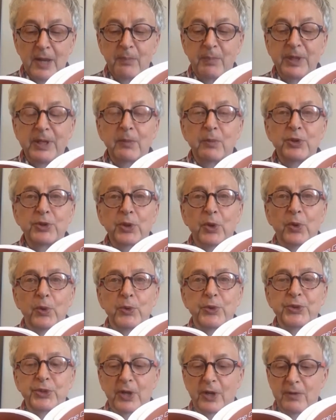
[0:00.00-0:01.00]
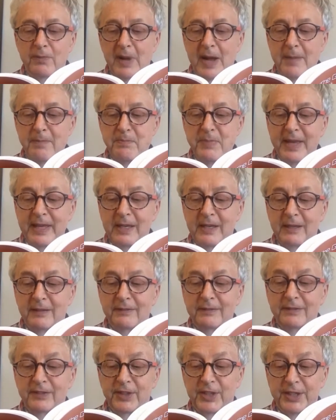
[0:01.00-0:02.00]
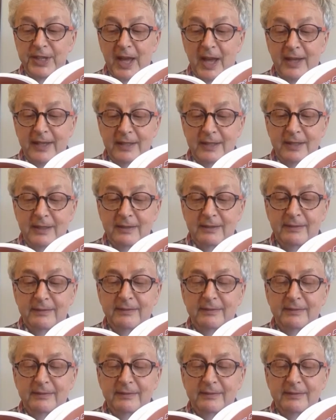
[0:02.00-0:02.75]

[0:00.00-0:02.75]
but it was also my bed for the night.